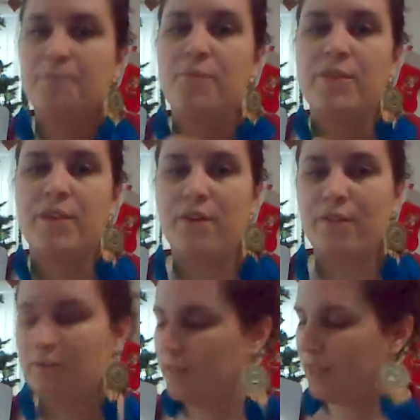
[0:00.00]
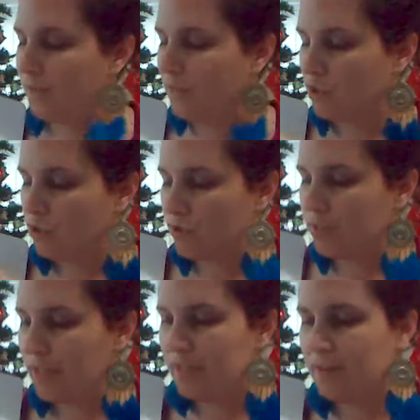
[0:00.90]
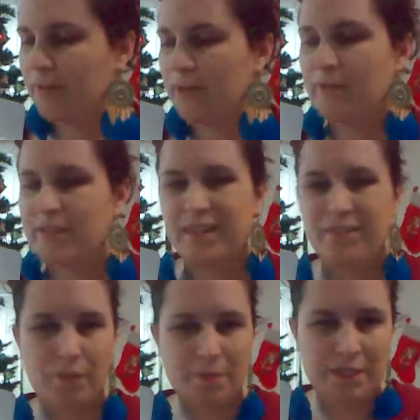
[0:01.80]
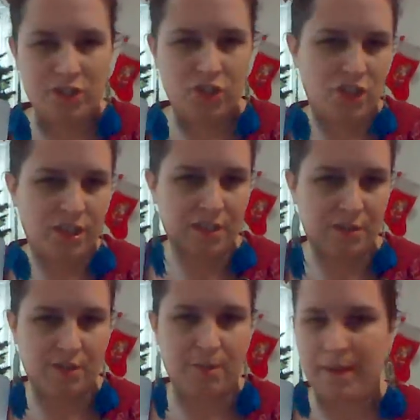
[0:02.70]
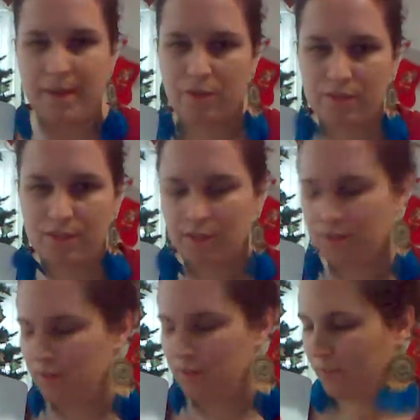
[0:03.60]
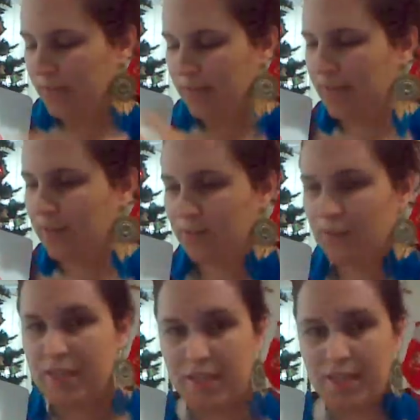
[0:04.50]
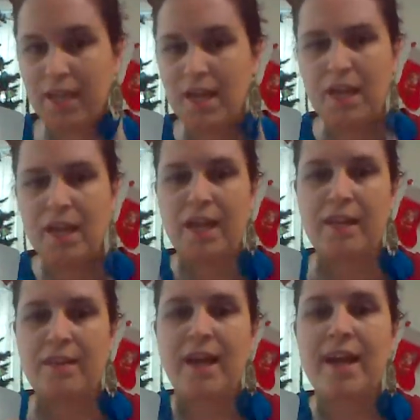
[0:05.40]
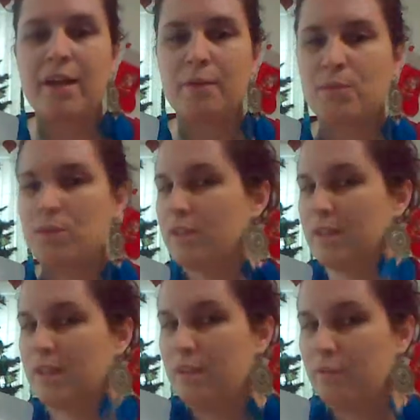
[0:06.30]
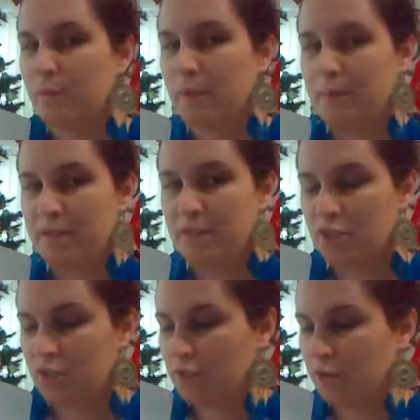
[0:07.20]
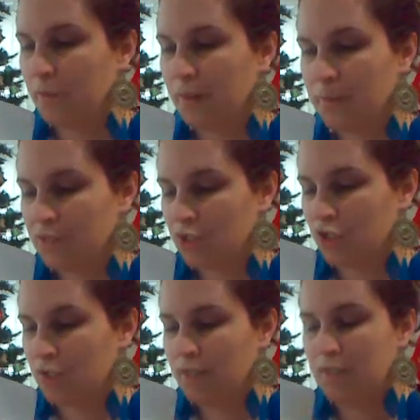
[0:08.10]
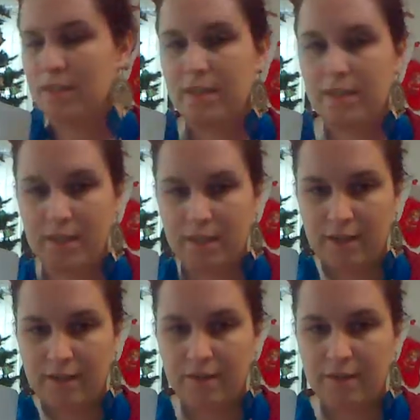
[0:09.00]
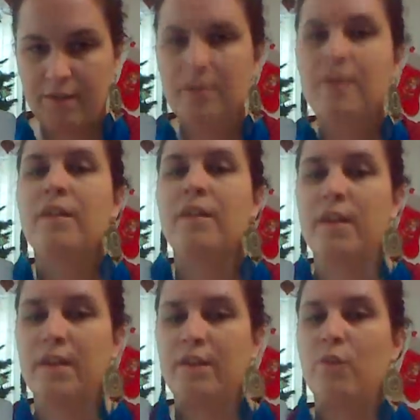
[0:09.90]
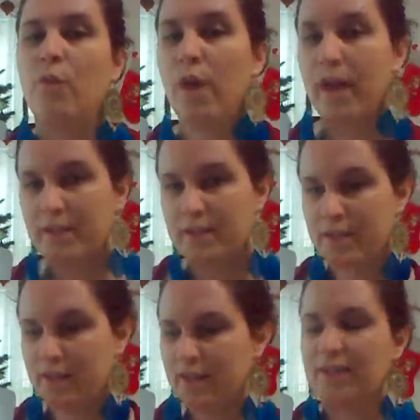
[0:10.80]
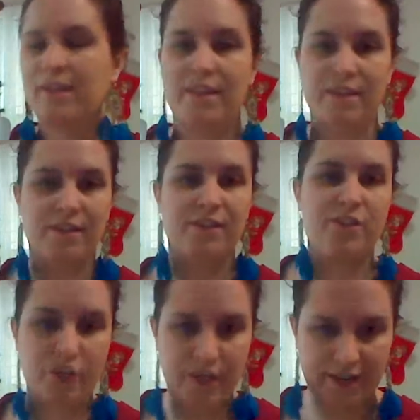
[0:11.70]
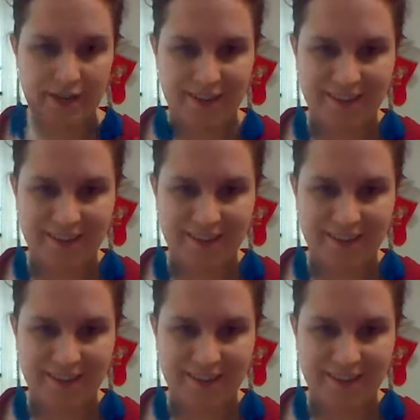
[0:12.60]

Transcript: So think of a tree. We always thought of a piece of cheese with a mouse, you know, that kind of a thing. And that helps you to think of a preposition. So a preposition is in. In what? In the tree.